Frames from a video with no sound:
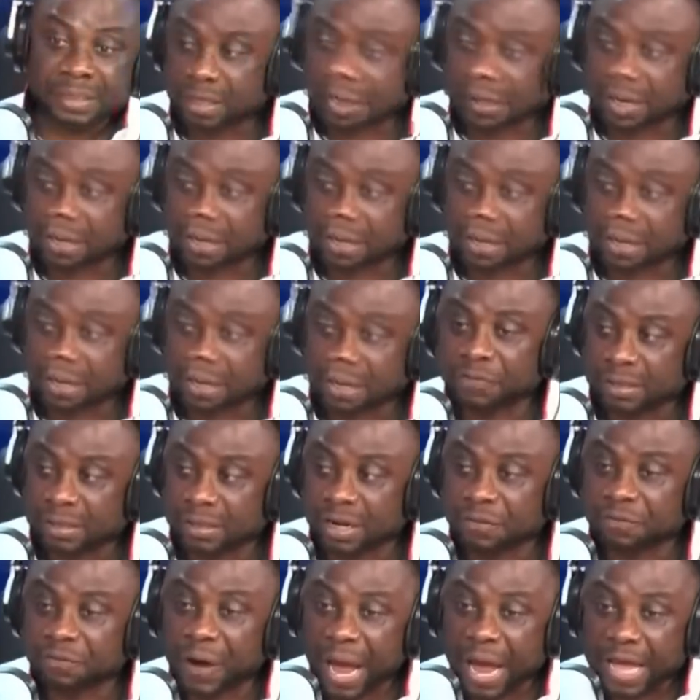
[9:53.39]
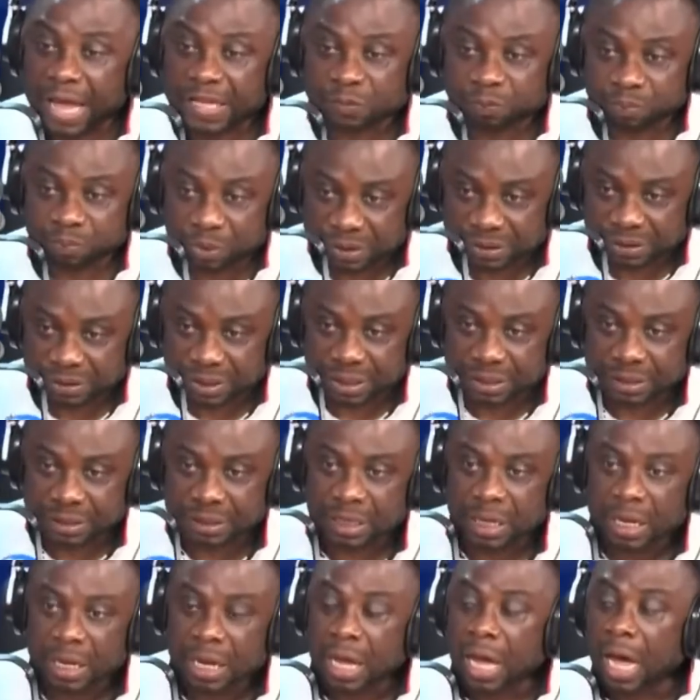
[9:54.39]
His Excellency the Vice President
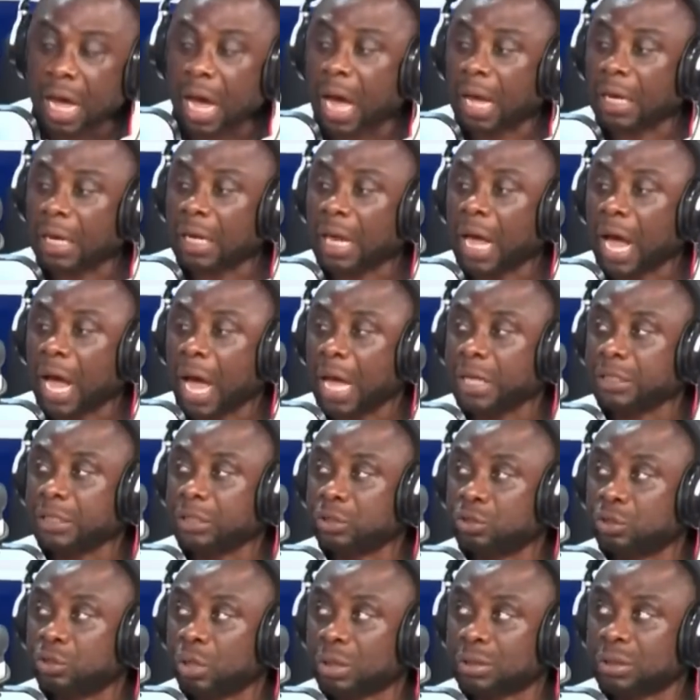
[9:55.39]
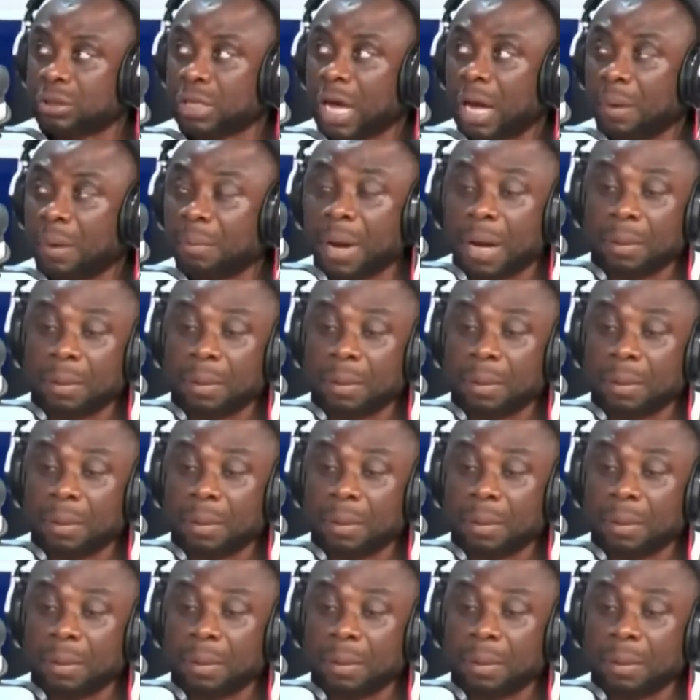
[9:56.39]
Alhaj Dr.